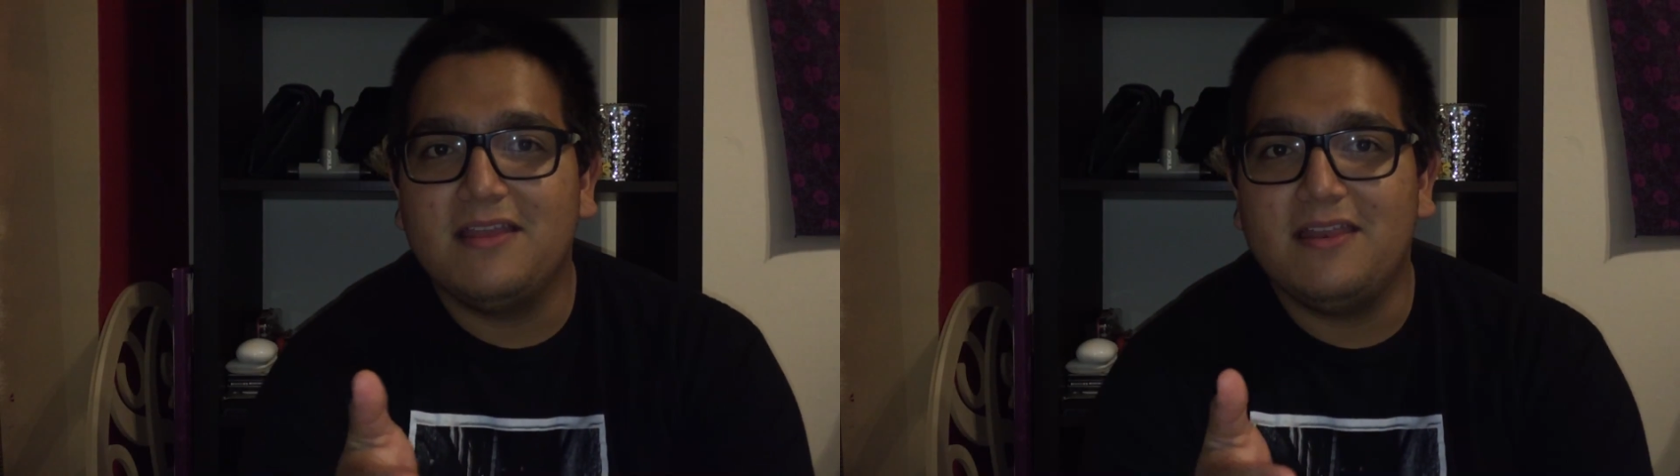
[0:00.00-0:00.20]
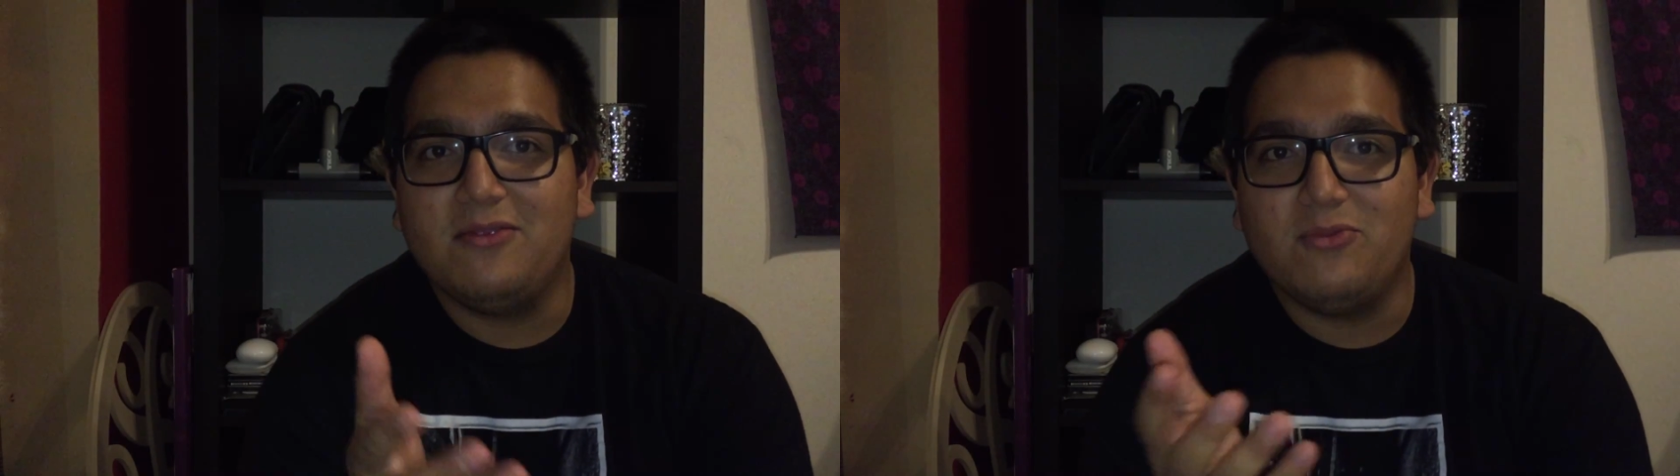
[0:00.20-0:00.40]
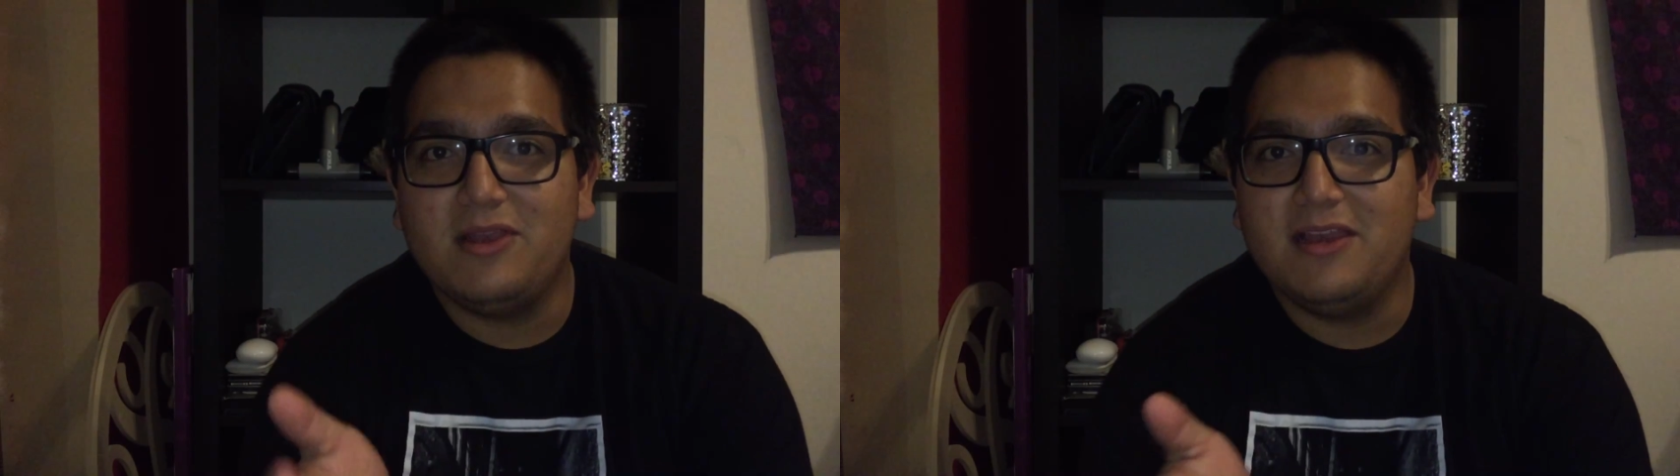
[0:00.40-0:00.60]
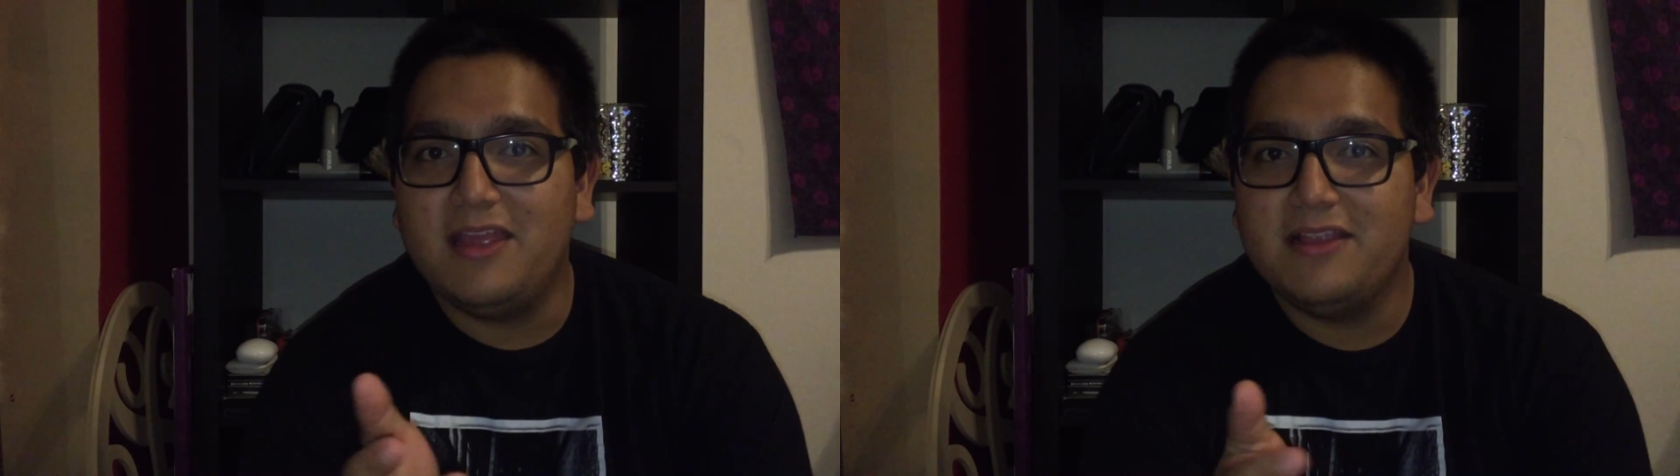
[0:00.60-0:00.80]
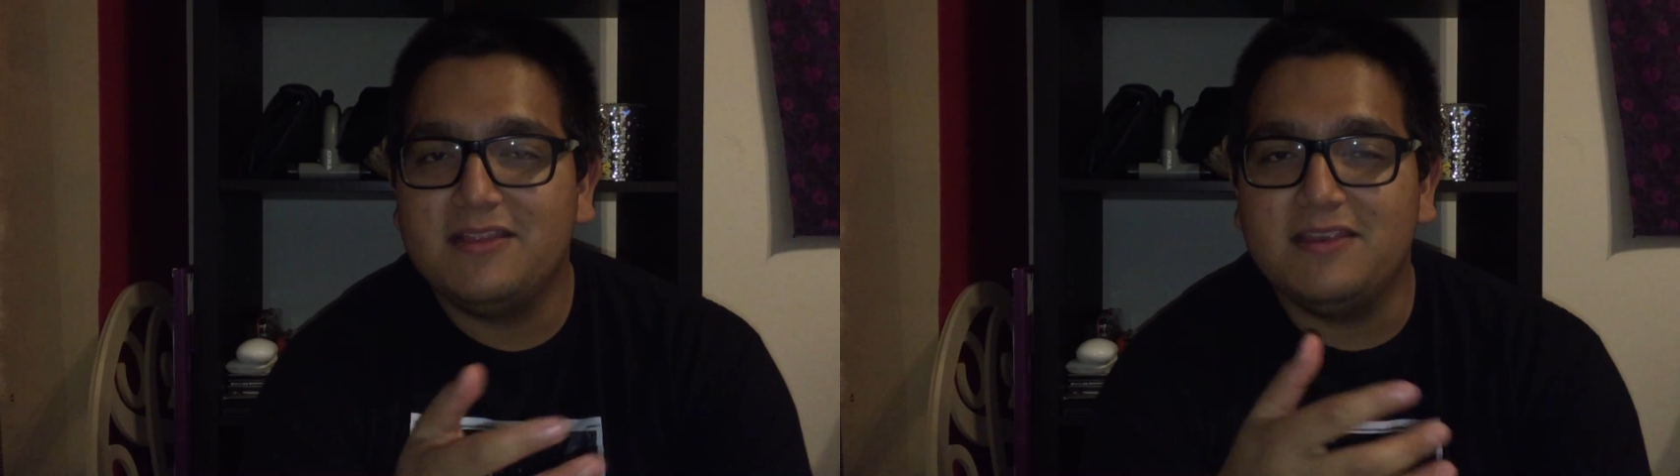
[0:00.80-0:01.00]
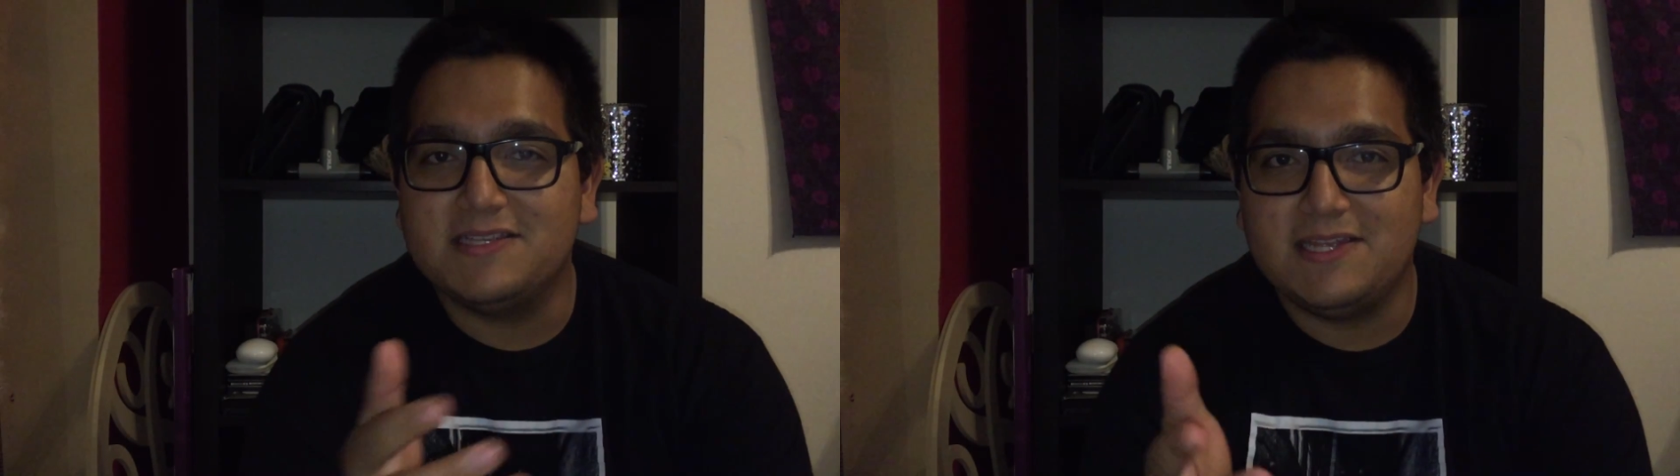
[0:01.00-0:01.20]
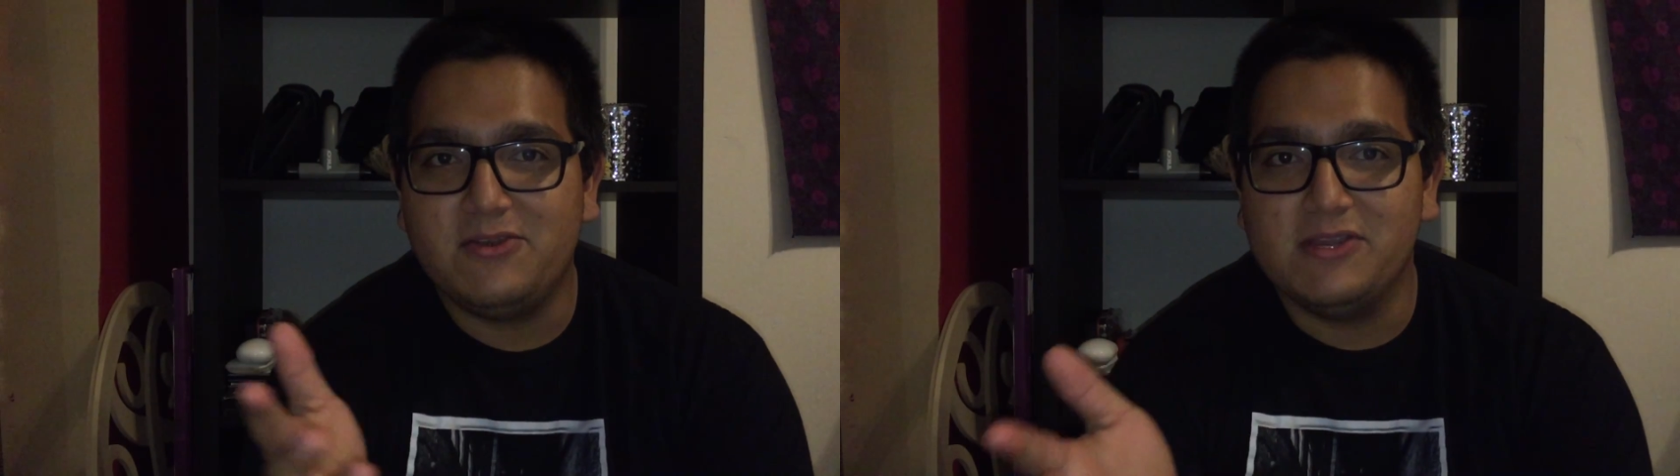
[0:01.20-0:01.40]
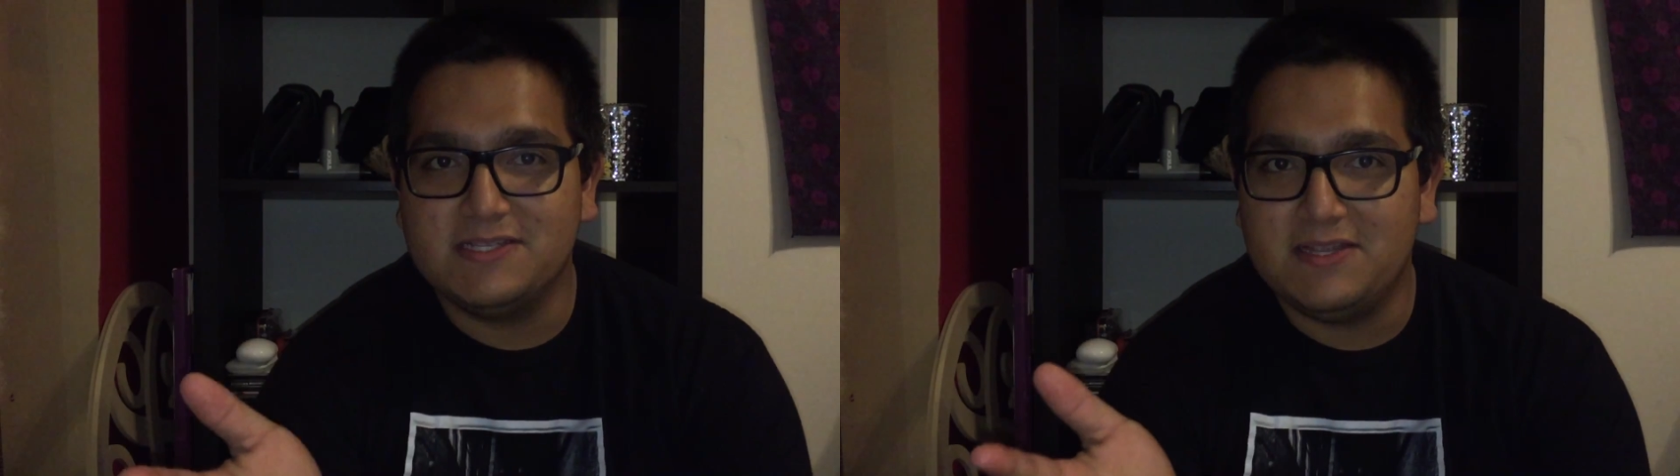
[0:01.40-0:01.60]
and I really liked it,
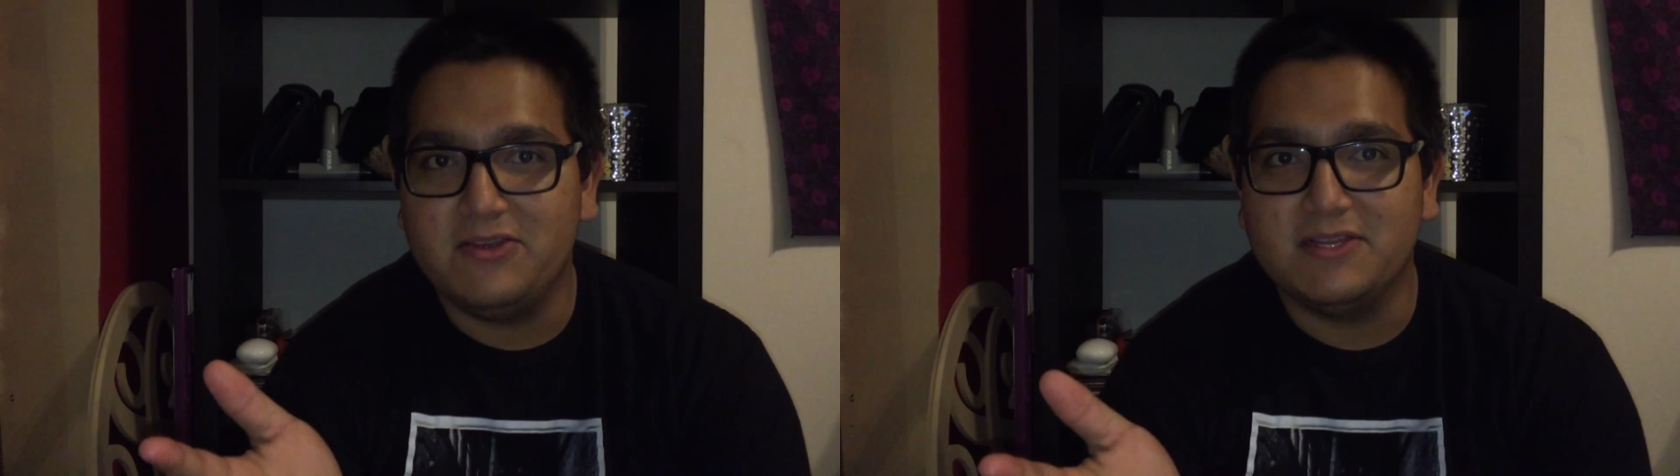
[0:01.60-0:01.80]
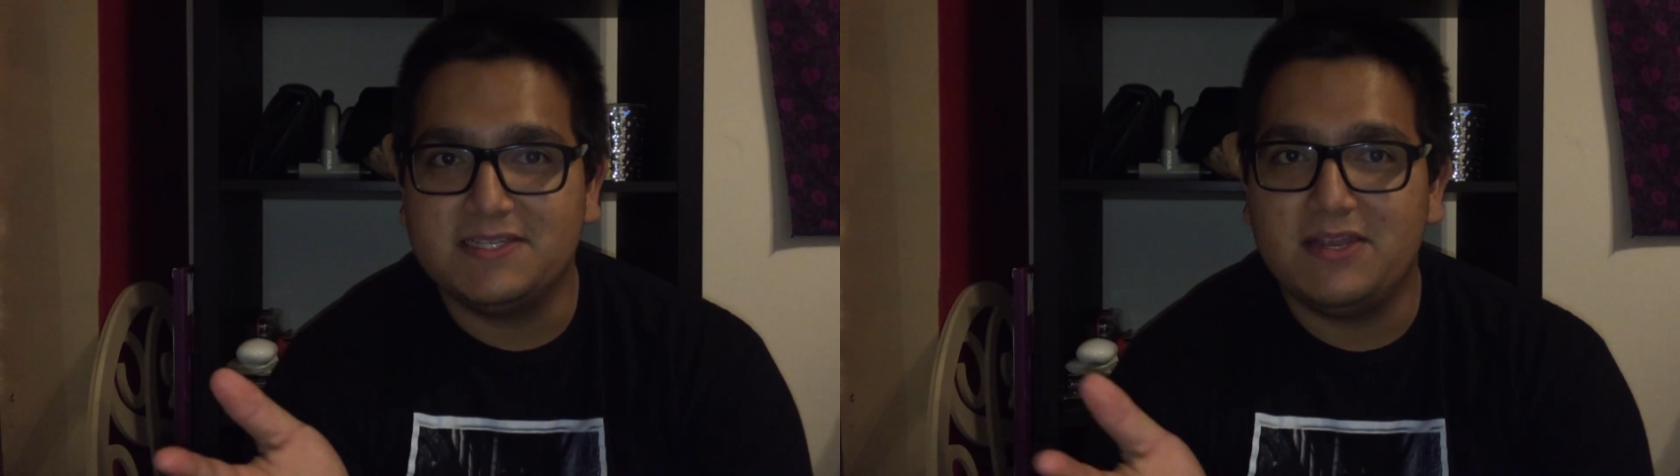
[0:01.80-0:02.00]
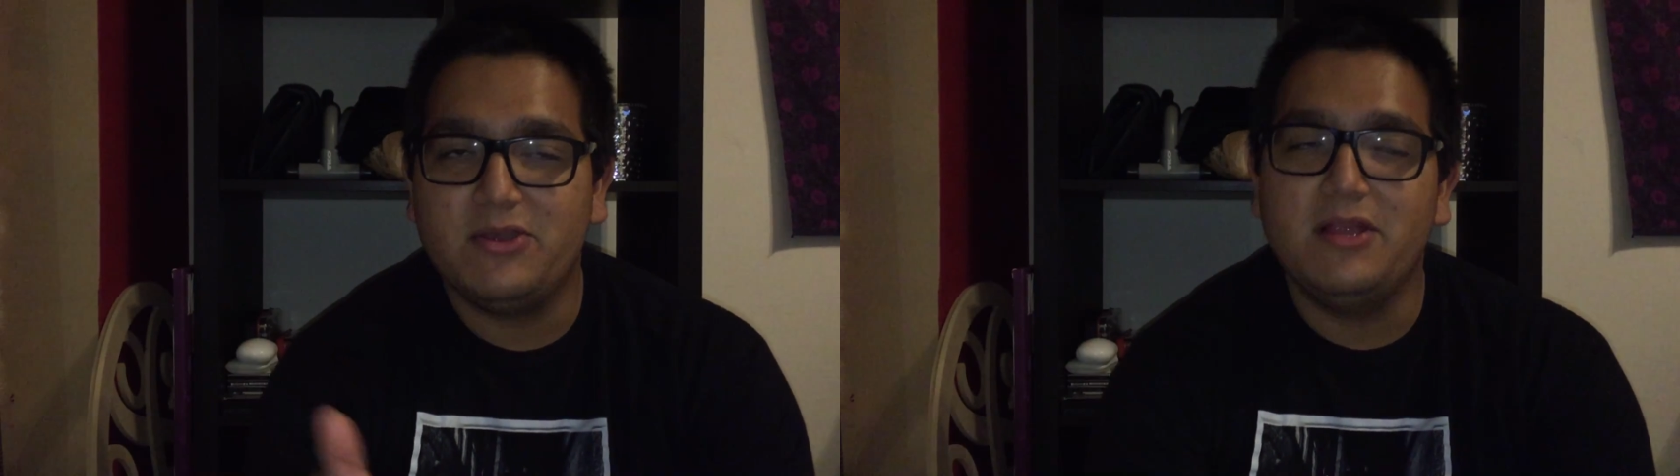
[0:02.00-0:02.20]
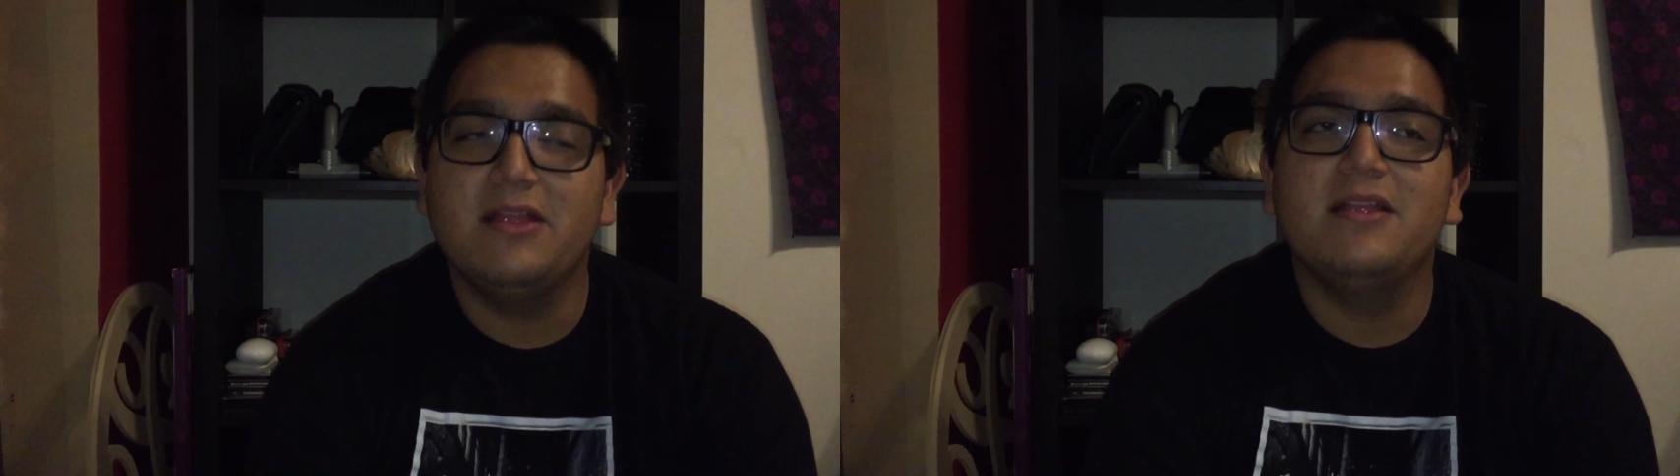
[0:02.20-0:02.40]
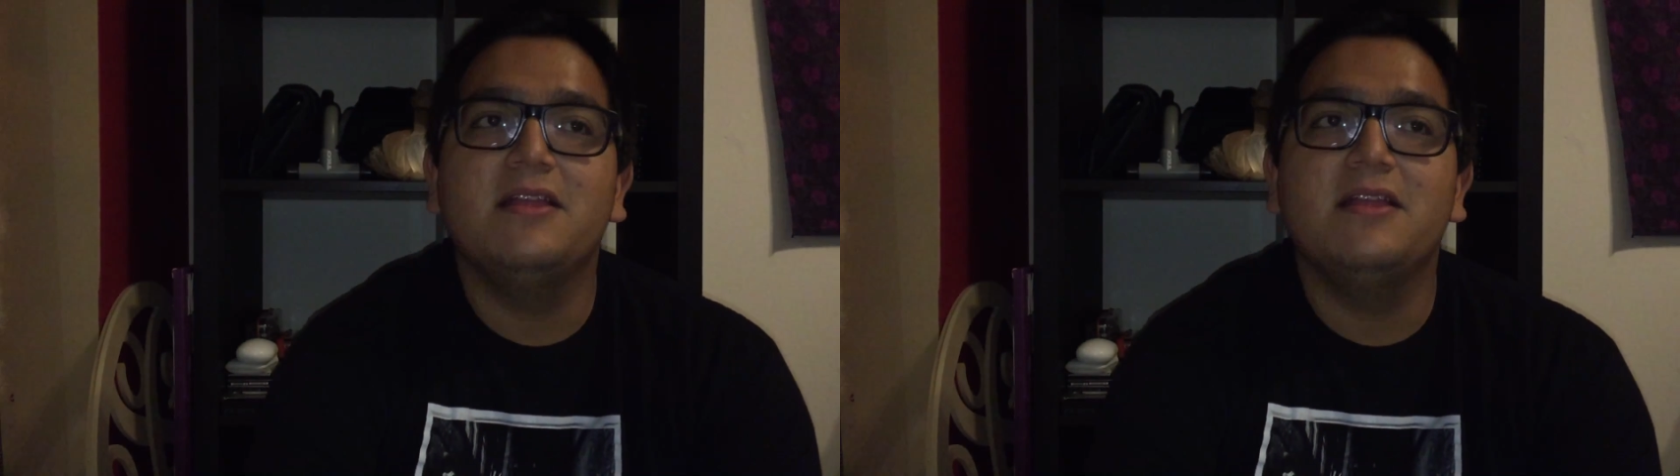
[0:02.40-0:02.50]
etc., etc., etc.?